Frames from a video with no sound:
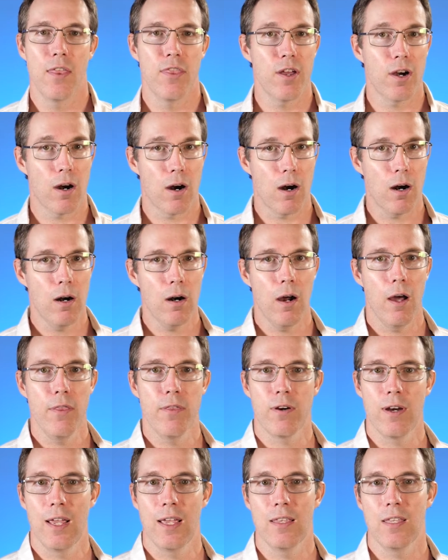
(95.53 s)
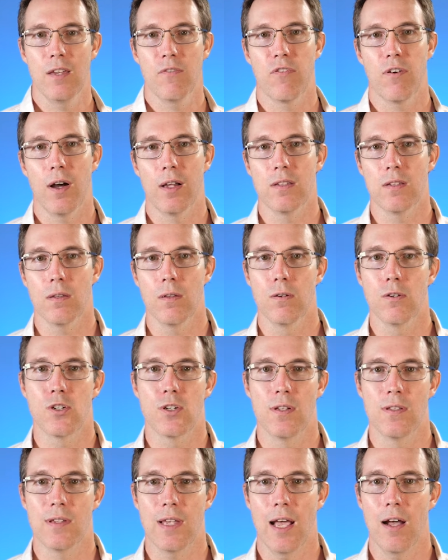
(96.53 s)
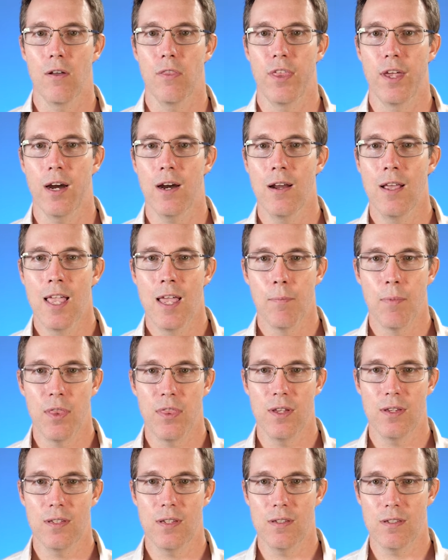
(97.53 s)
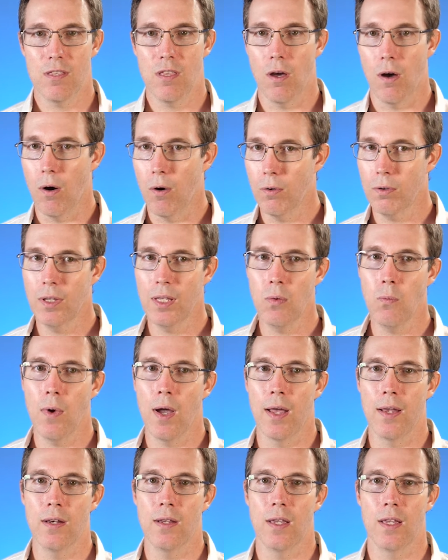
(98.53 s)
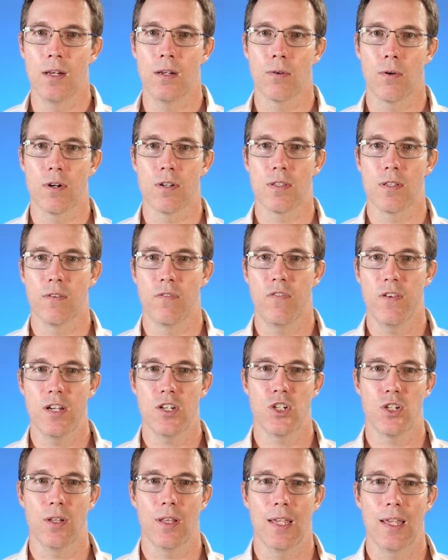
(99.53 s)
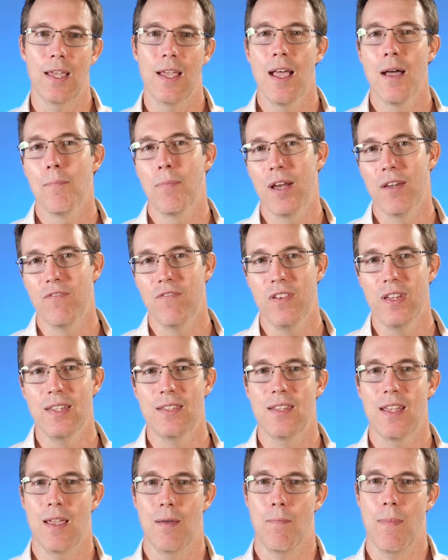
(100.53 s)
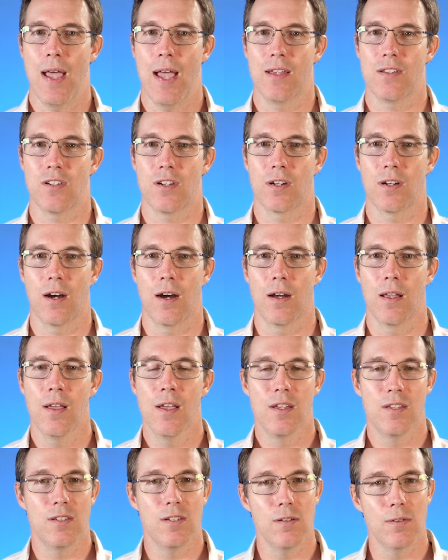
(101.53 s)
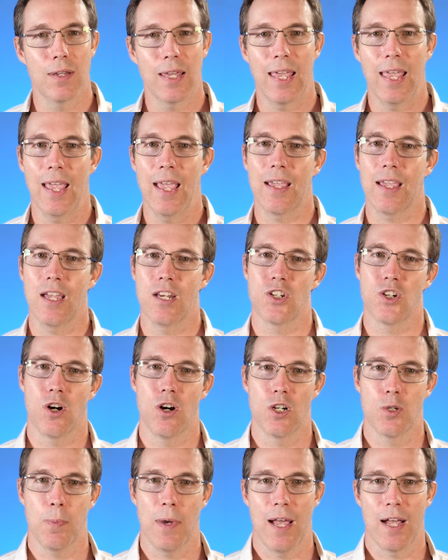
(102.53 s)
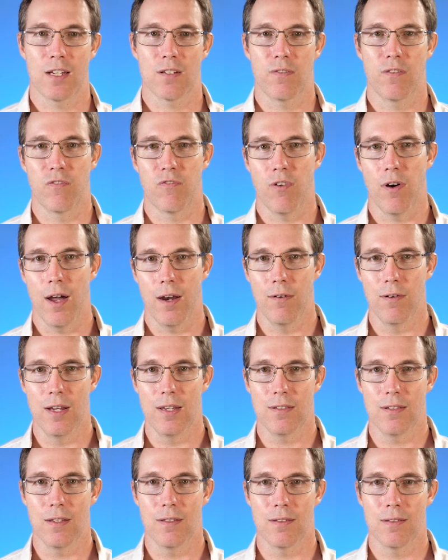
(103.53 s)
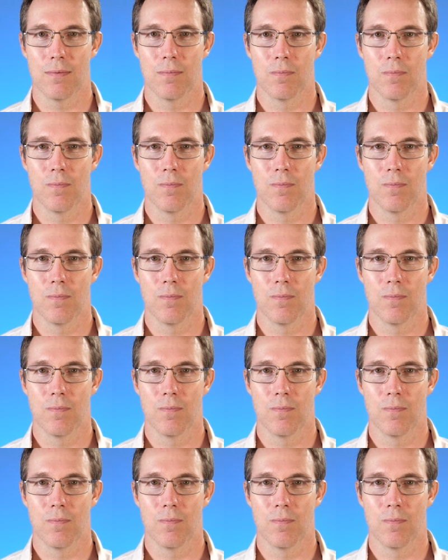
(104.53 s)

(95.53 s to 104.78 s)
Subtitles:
There are other anti-fraud solutions out there, but this is the only one endorsed officially by Visa and MasterCard, so you can't get chargebacks for fraud reasons.